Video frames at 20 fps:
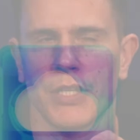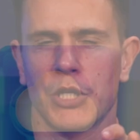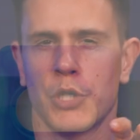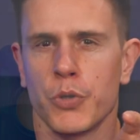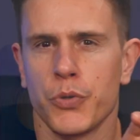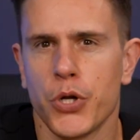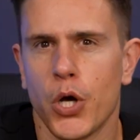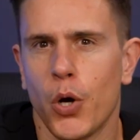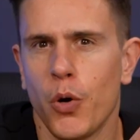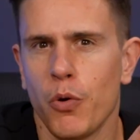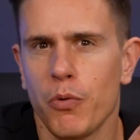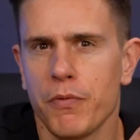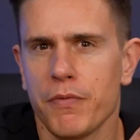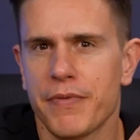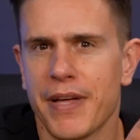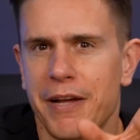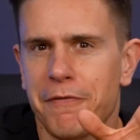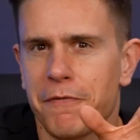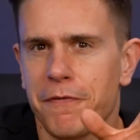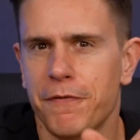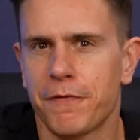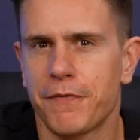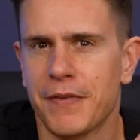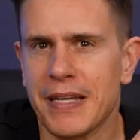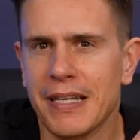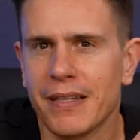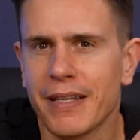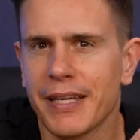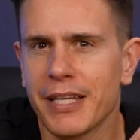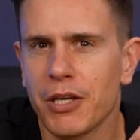You know that
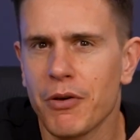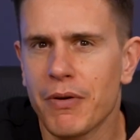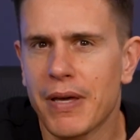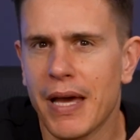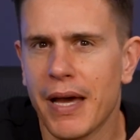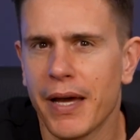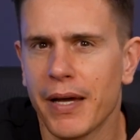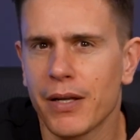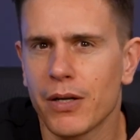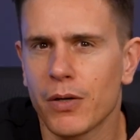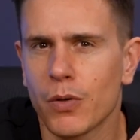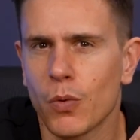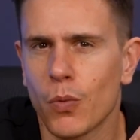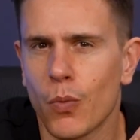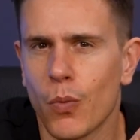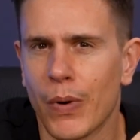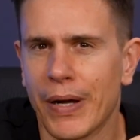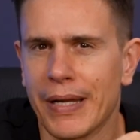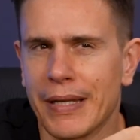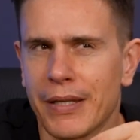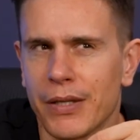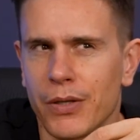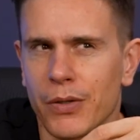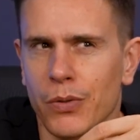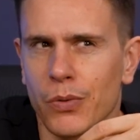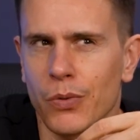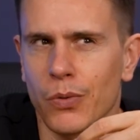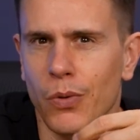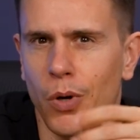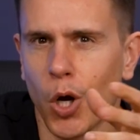feeling you get when
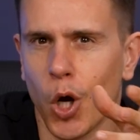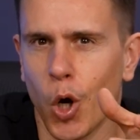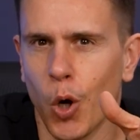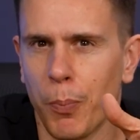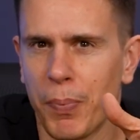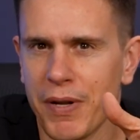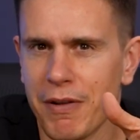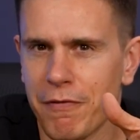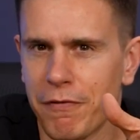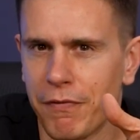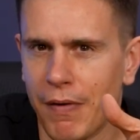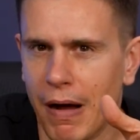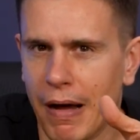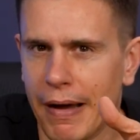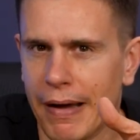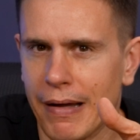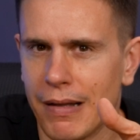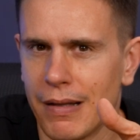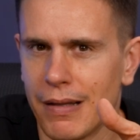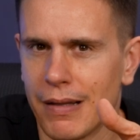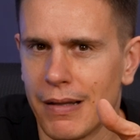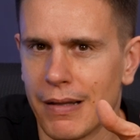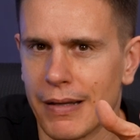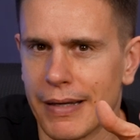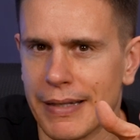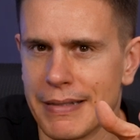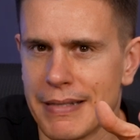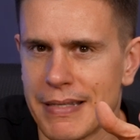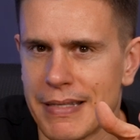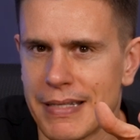you open a file
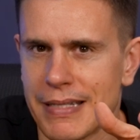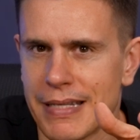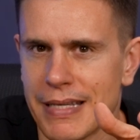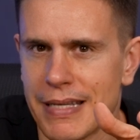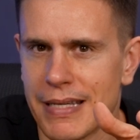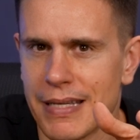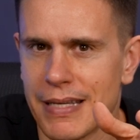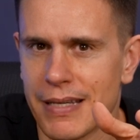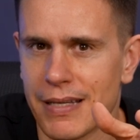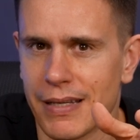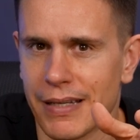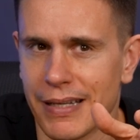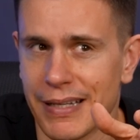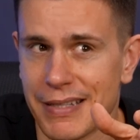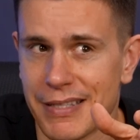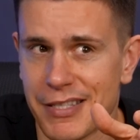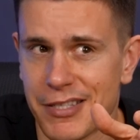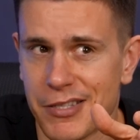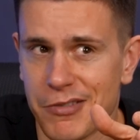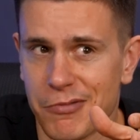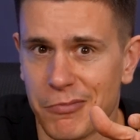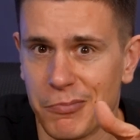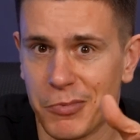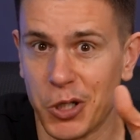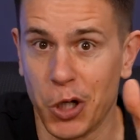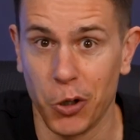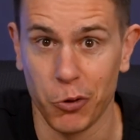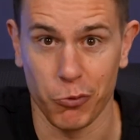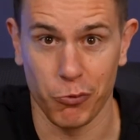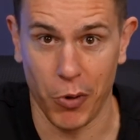and see it's
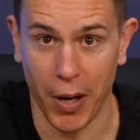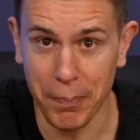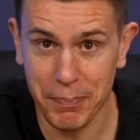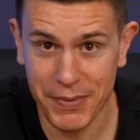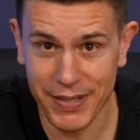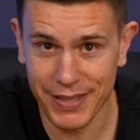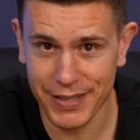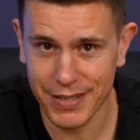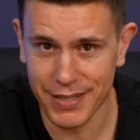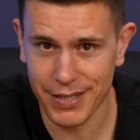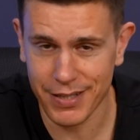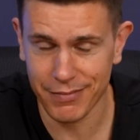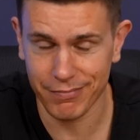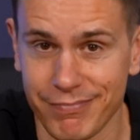corrupted?